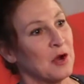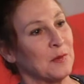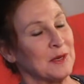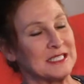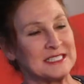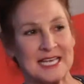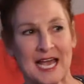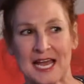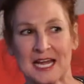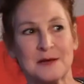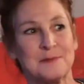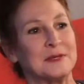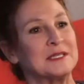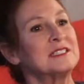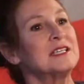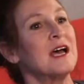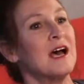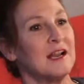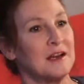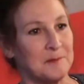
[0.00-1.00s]
we signed up a
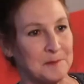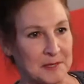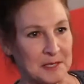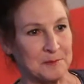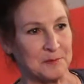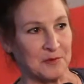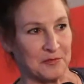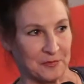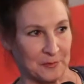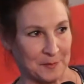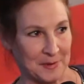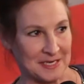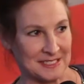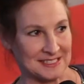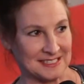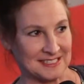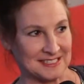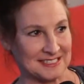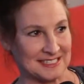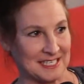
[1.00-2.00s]
ton of people for
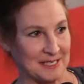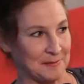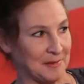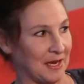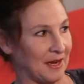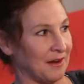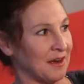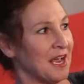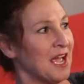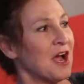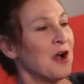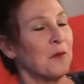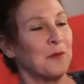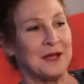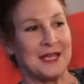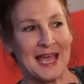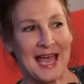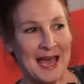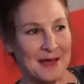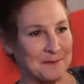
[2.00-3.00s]
President's Team there.
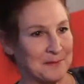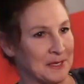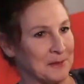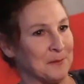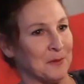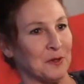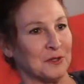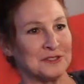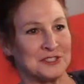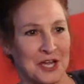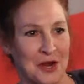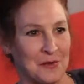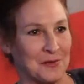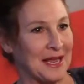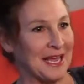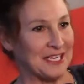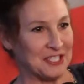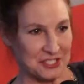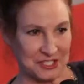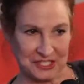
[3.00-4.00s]
We had people
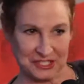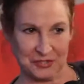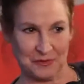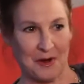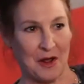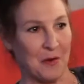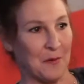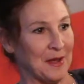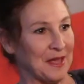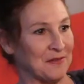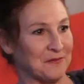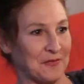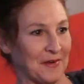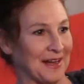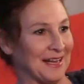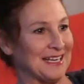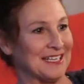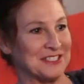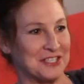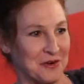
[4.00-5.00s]
donate, just throw in for
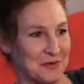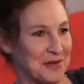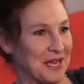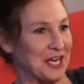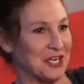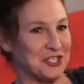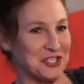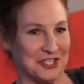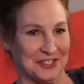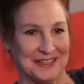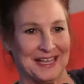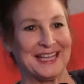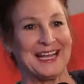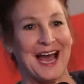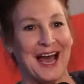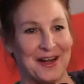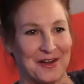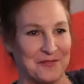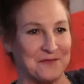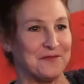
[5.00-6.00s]
any donation. They
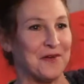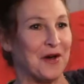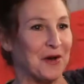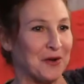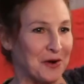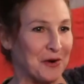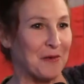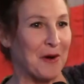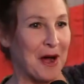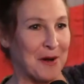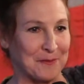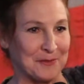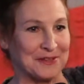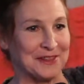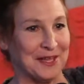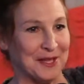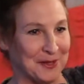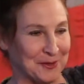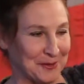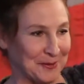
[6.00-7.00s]
got a photo op with
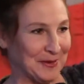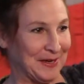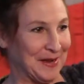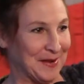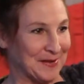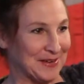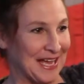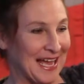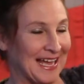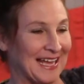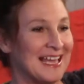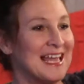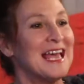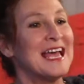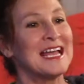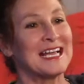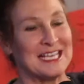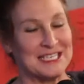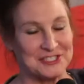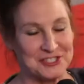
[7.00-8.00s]
Hillary, okay?
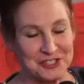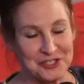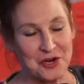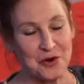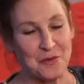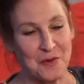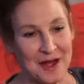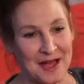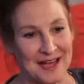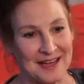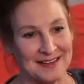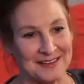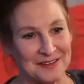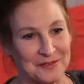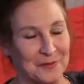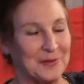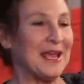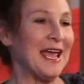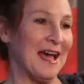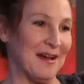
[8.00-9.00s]
Because you know what?
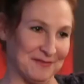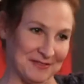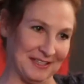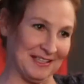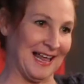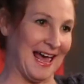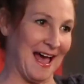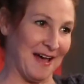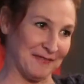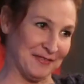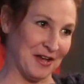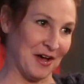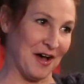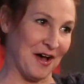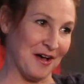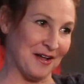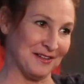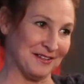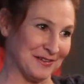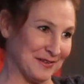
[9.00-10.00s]
We have to laugh,
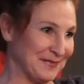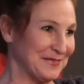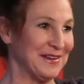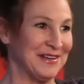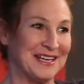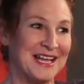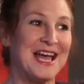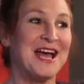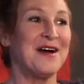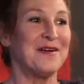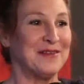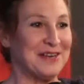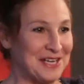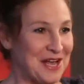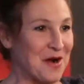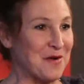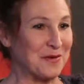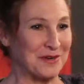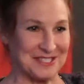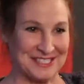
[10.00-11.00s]
y'all. I mean, we
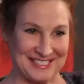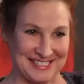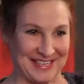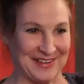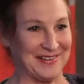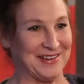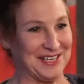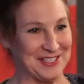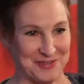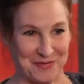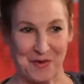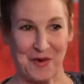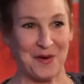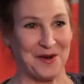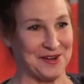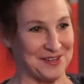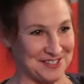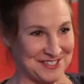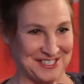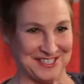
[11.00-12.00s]
know we're serious
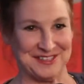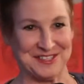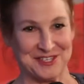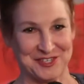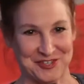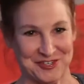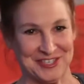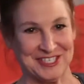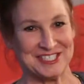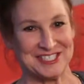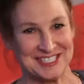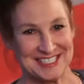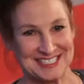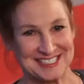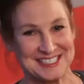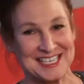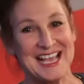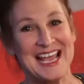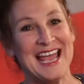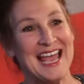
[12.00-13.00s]
warriors in the
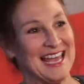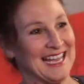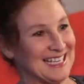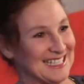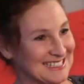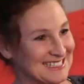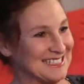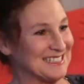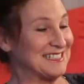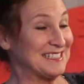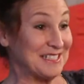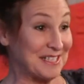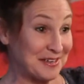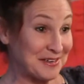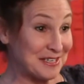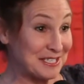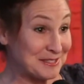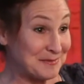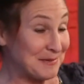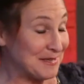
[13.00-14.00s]
trenches, and this is
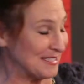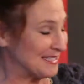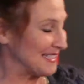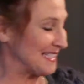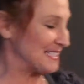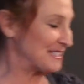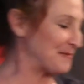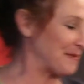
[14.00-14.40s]
serious business,